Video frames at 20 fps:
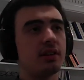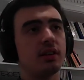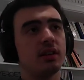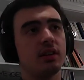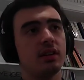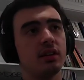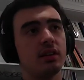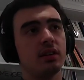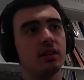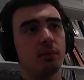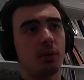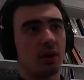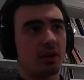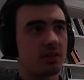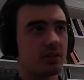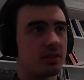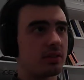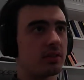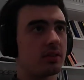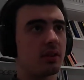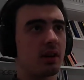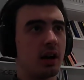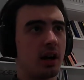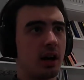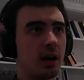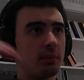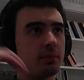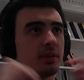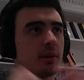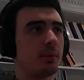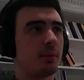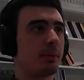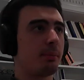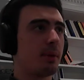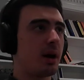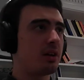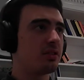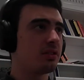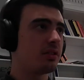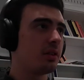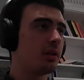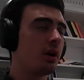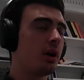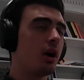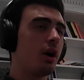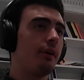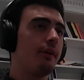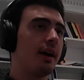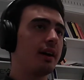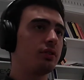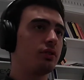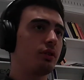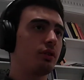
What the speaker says: He works somewhere in Boston, right?